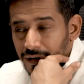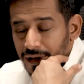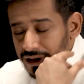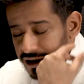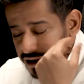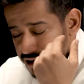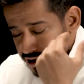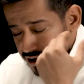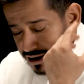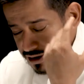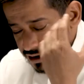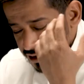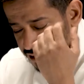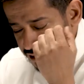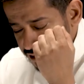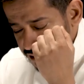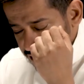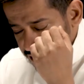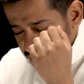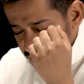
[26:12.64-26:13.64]

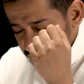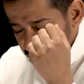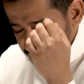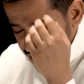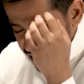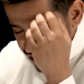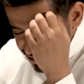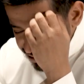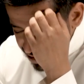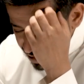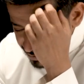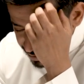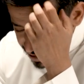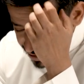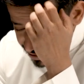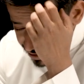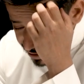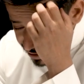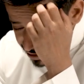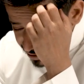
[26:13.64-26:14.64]
like an example I
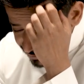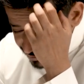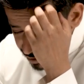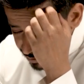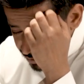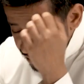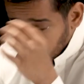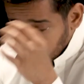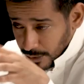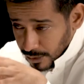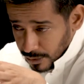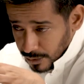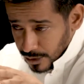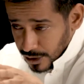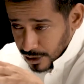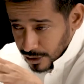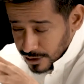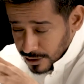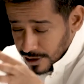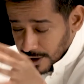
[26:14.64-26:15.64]
can give you about when
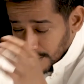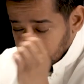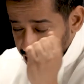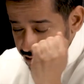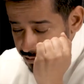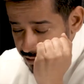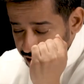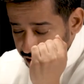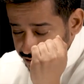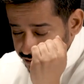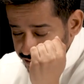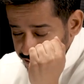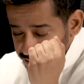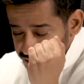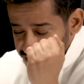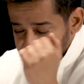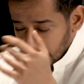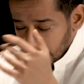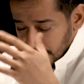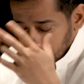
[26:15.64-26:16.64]
you're talking about
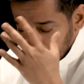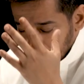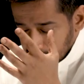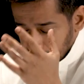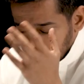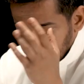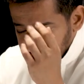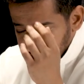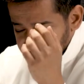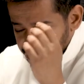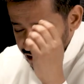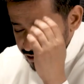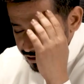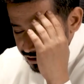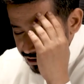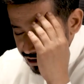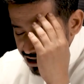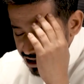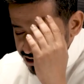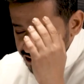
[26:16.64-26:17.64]
Saudi people in general,
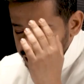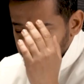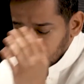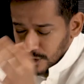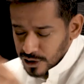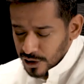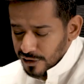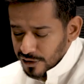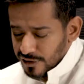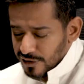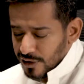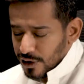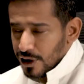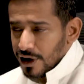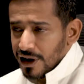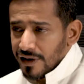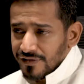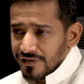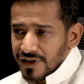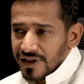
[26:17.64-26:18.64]
like, you know, so for
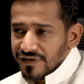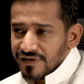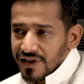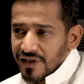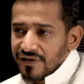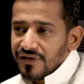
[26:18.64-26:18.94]
if